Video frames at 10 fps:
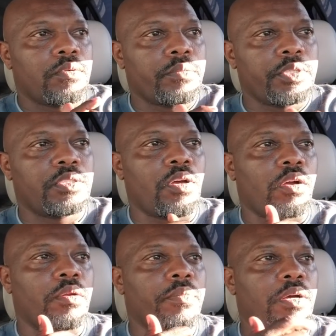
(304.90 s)
going to be
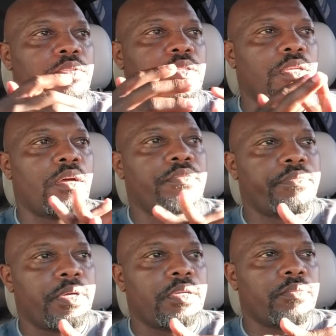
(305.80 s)
talking about stuff,
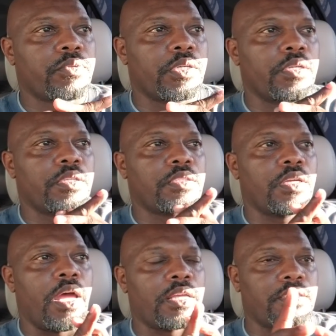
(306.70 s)
man. It's
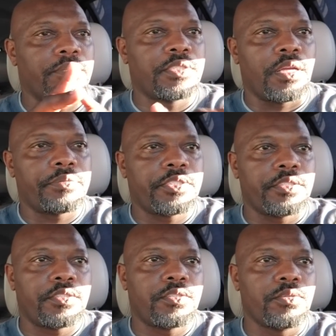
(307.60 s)
going to have some
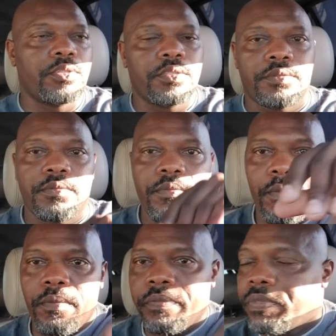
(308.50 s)
substance to it.
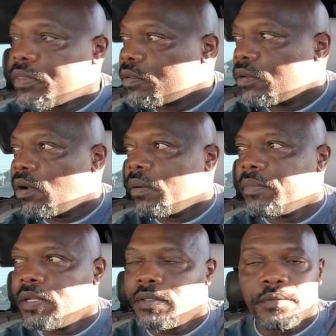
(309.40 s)
You know what I
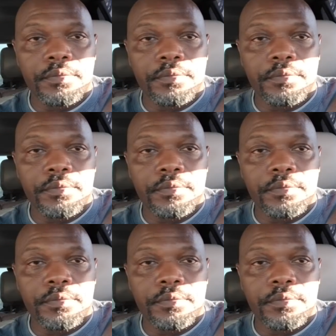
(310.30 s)
mean?